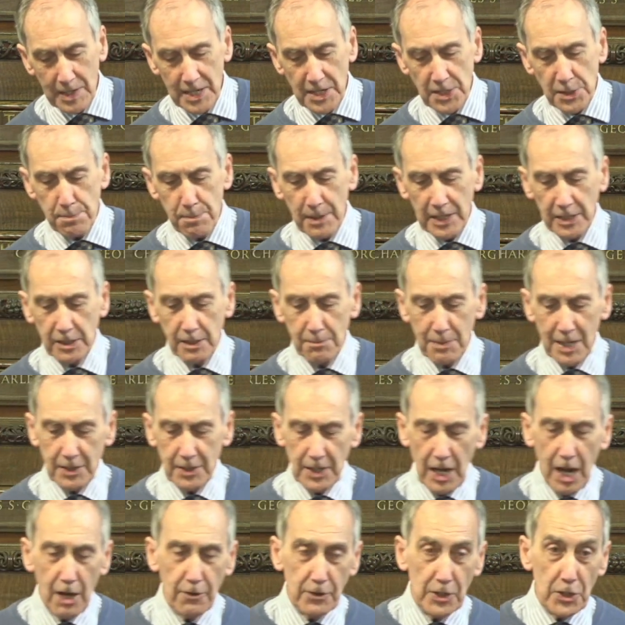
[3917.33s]
he speaks about
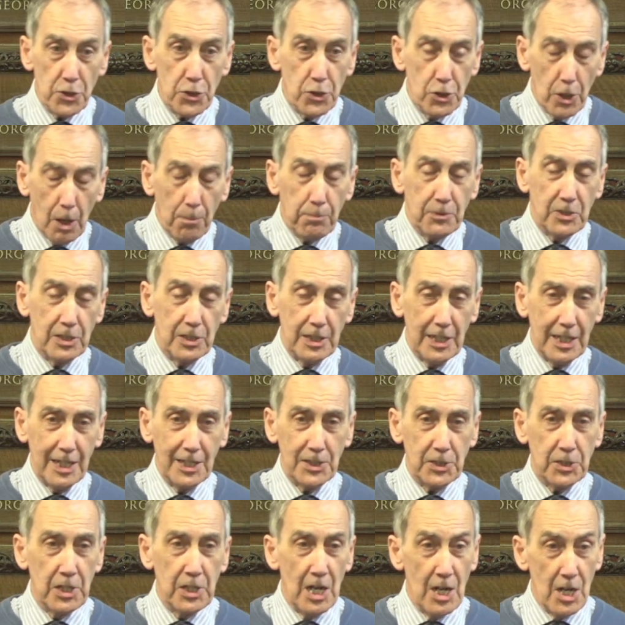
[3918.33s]
our adoption
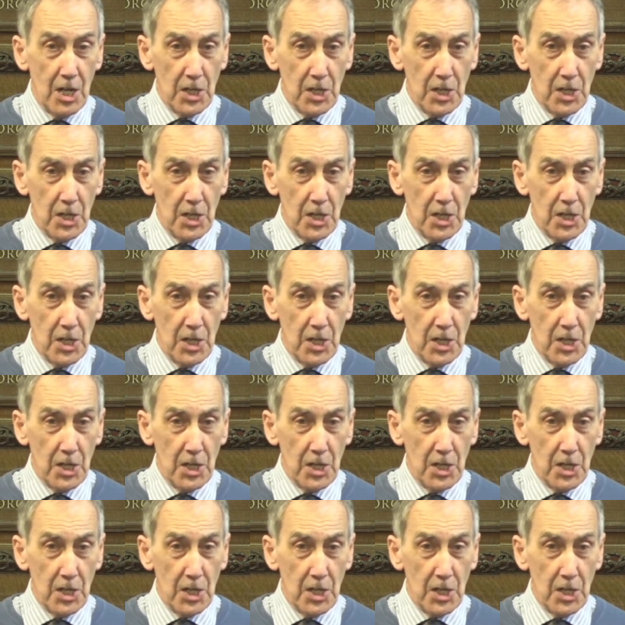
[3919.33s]
as